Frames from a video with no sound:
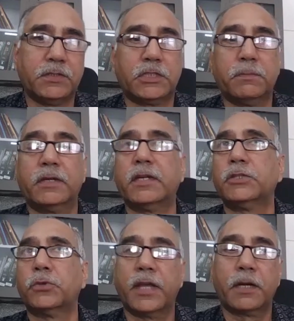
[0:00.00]

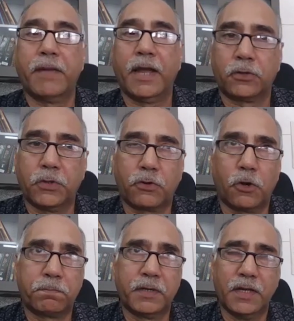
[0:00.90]
disabilities to get back the
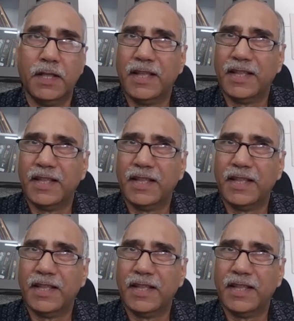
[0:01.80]
cockpit,